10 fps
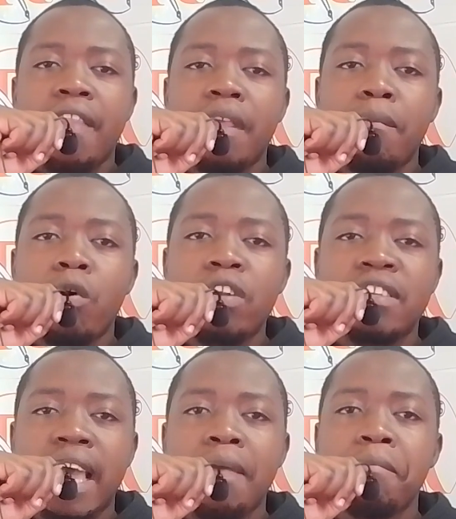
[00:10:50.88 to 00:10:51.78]
the more
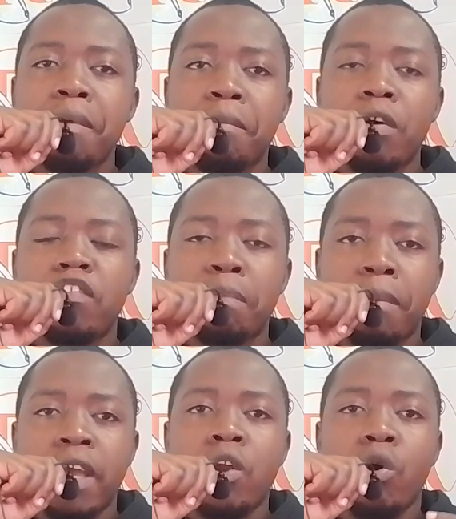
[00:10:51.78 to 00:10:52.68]
time people
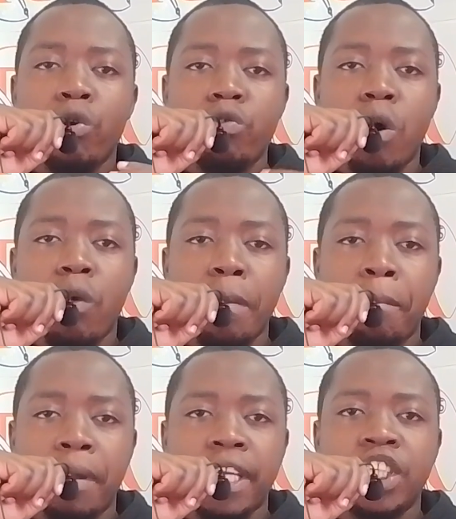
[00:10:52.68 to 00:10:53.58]
spend on your
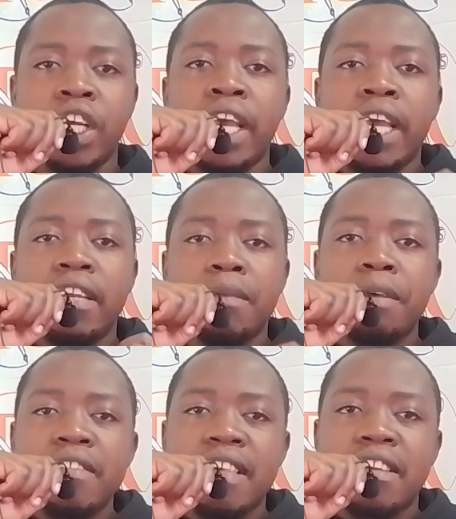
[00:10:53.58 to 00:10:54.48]
web page, it
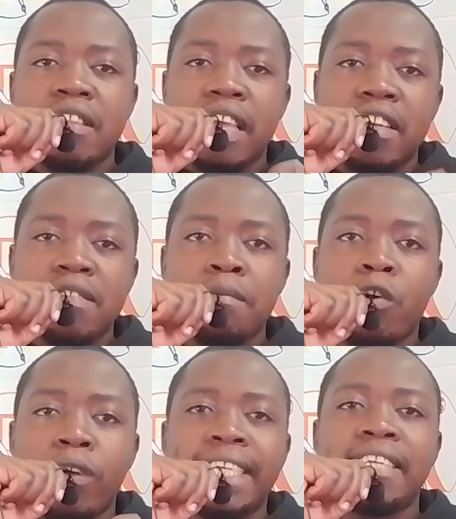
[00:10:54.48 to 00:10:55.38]
means that that
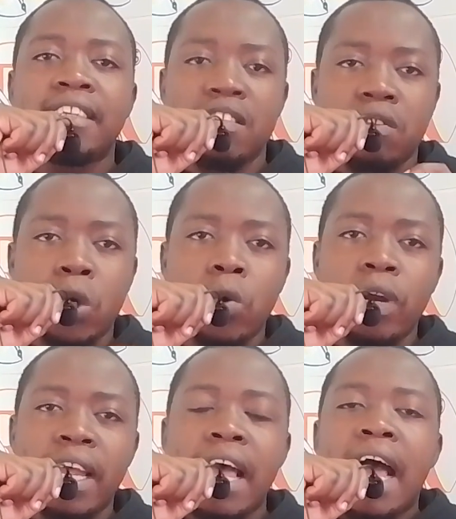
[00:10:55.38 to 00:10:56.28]
content is
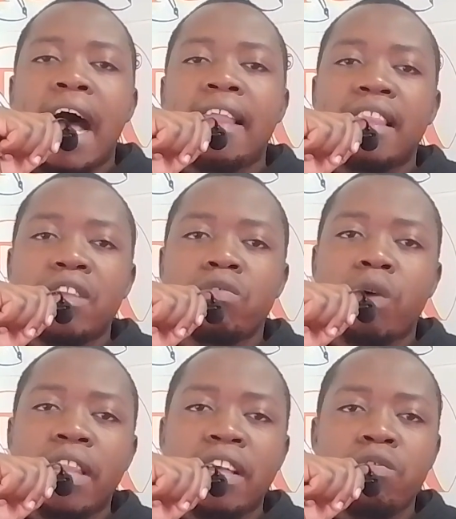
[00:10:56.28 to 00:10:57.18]
good, and that's
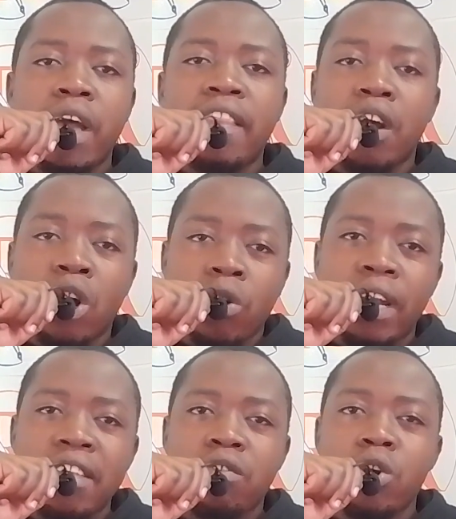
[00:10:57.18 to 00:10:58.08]
why the
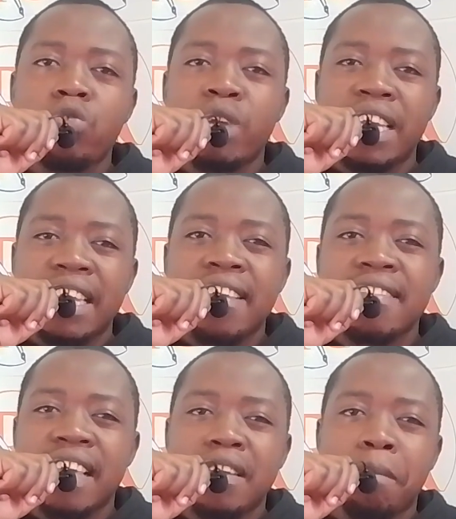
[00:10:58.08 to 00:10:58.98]
crawler is going to
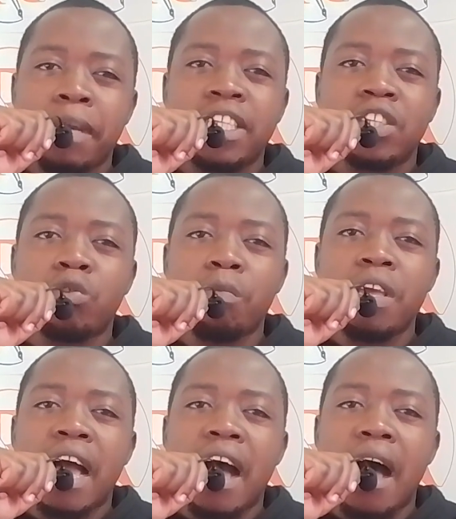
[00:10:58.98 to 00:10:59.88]
index that page to
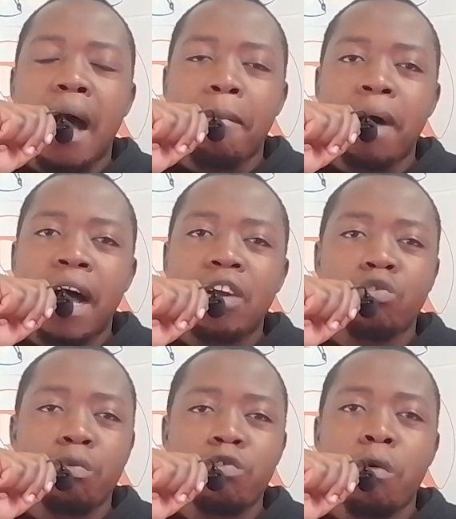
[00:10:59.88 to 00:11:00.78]
be
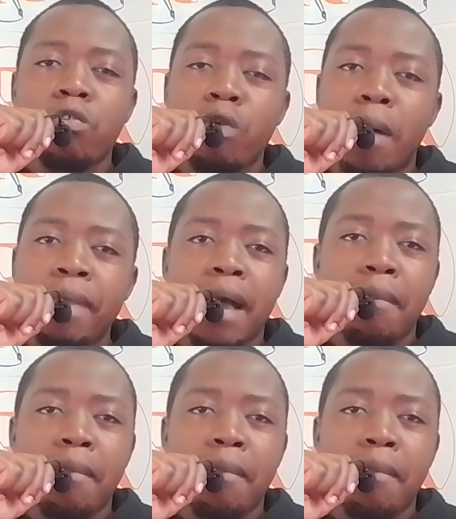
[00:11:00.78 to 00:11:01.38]
to appear